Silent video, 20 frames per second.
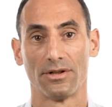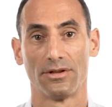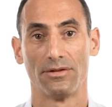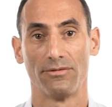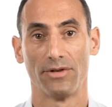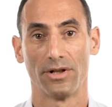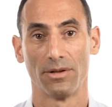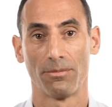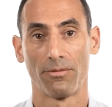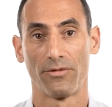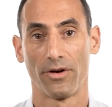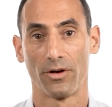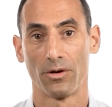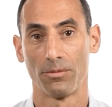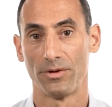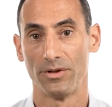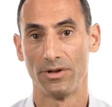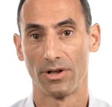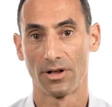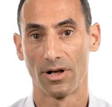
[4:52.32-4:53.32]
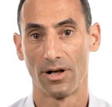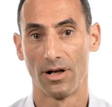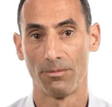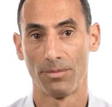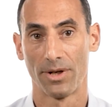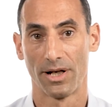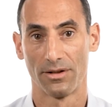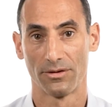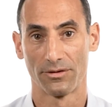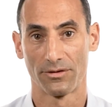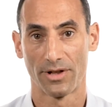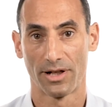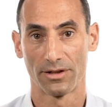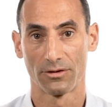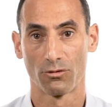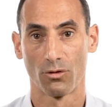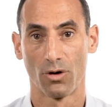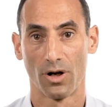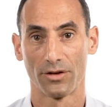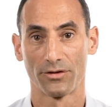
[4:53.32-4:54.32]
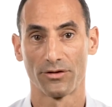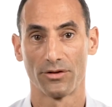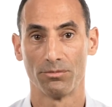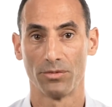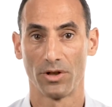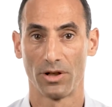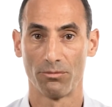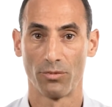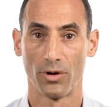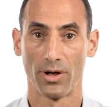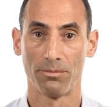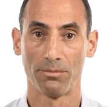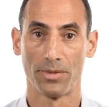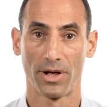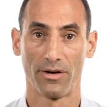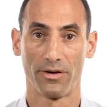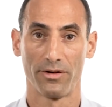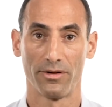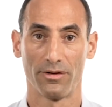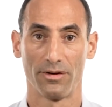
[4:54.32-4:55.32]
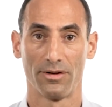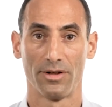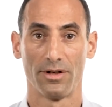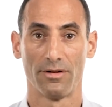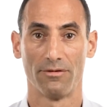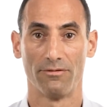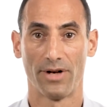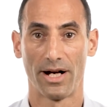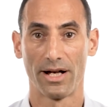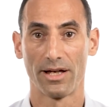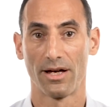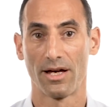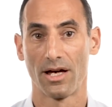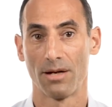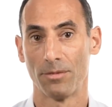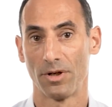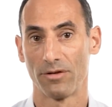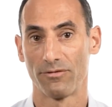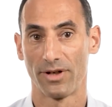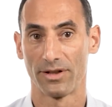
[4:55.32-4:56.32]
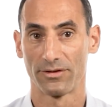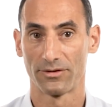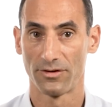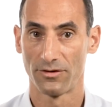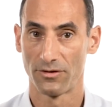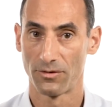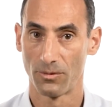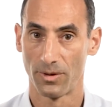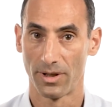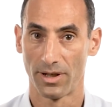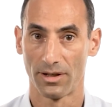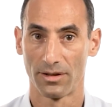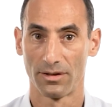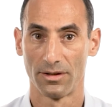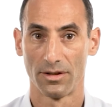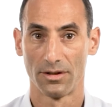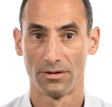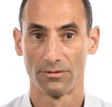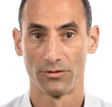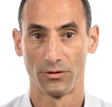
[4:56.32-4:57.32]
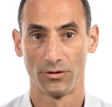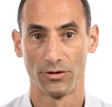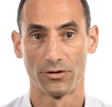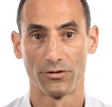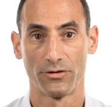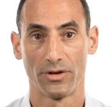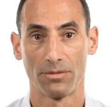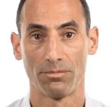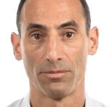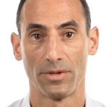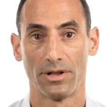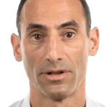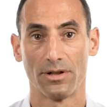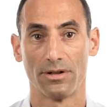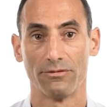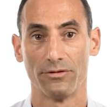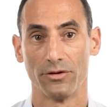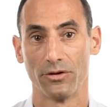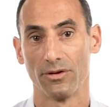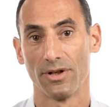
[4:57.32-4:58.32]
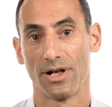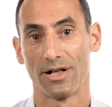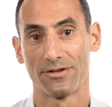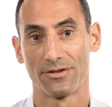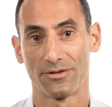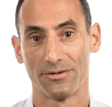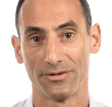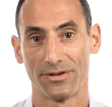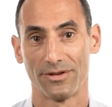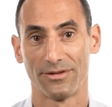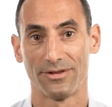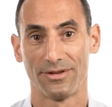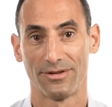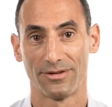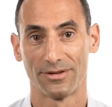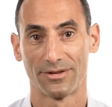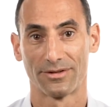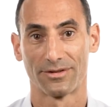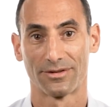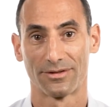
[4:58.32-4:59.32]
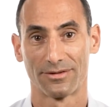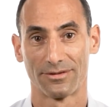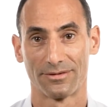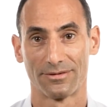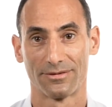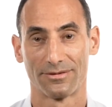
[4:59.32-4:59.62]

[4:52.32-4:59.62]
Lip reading: develop therapeutic compounds that cross the blood-brain barrier via MFSD2A for the treatment of neurological diseases.